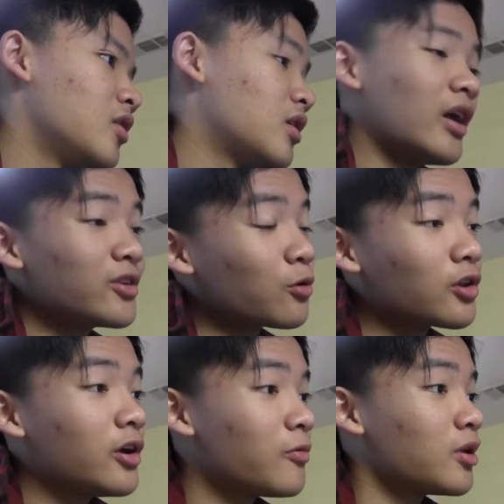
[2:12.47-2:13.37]
And I
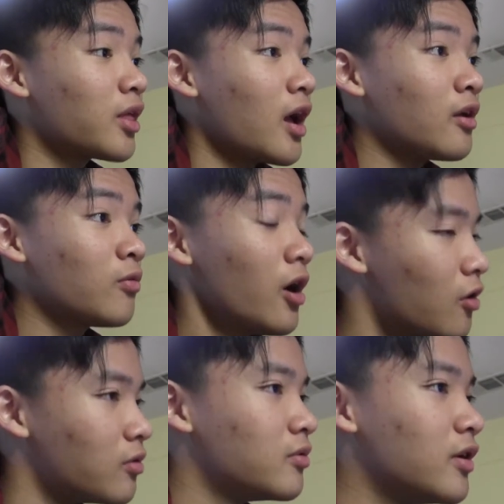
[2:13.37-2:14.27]
totally agree with that as
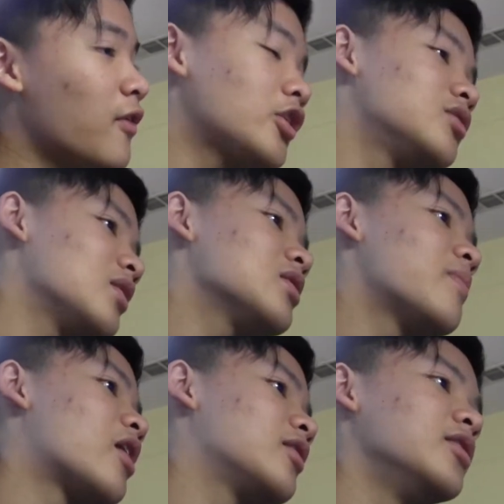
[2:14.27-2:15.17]
well. If you actually think
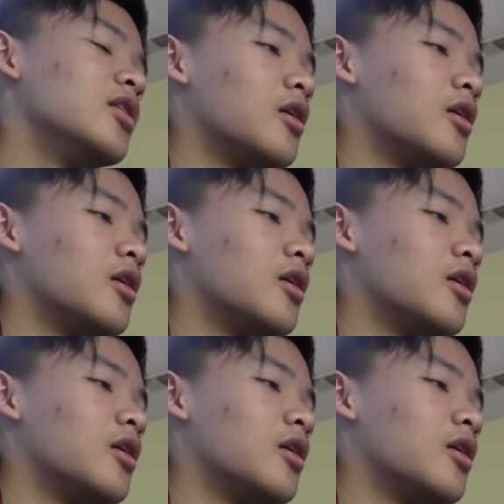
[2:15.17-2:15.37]
about it,